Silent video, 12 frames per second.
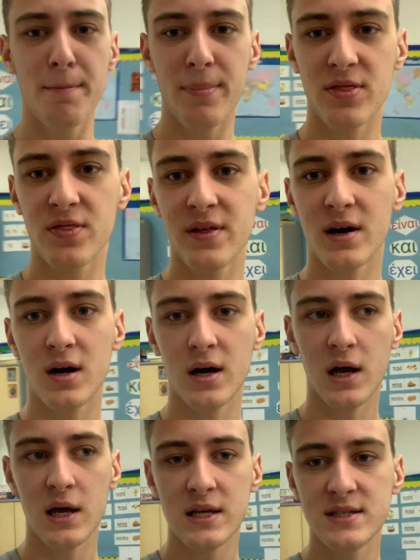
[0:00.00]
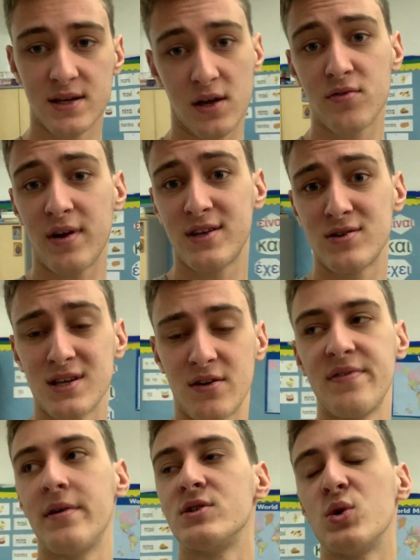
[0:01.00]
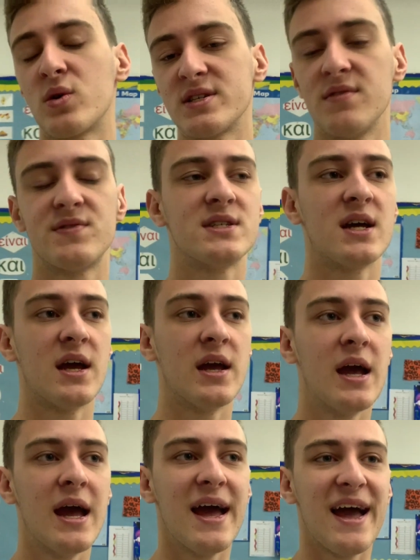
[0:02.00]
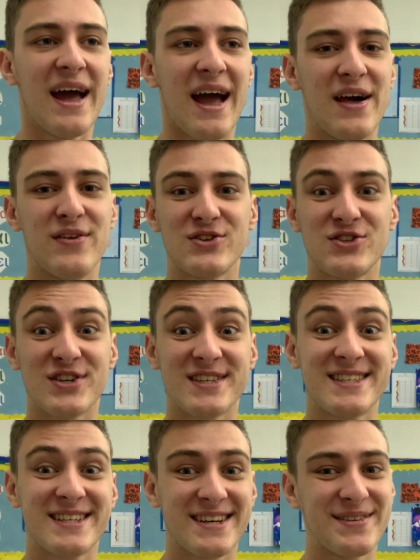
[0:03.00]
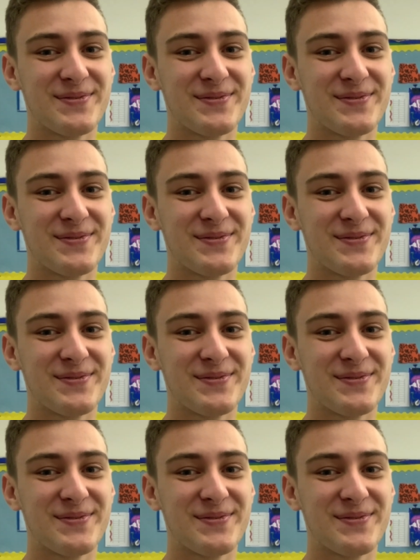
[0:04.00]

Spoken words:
but the second graders are very talkative today and they're just